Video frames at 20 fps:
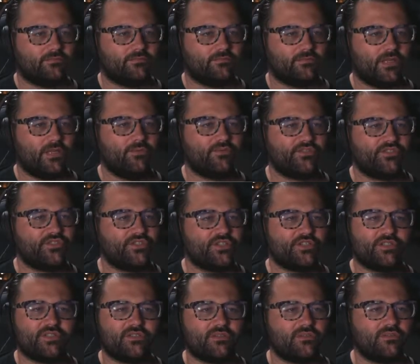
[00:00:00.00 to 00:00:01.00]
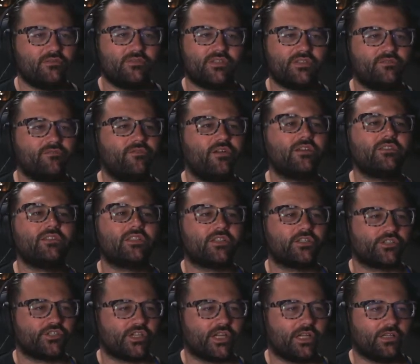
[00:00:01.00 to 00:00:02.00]
It was just, it was a fun little
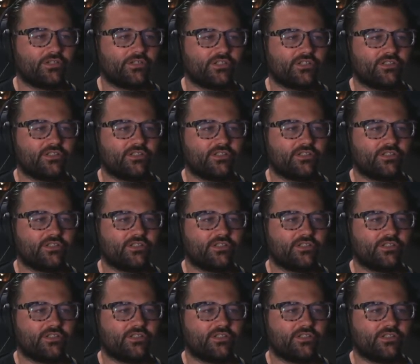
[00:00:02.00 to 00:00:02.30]
challenge.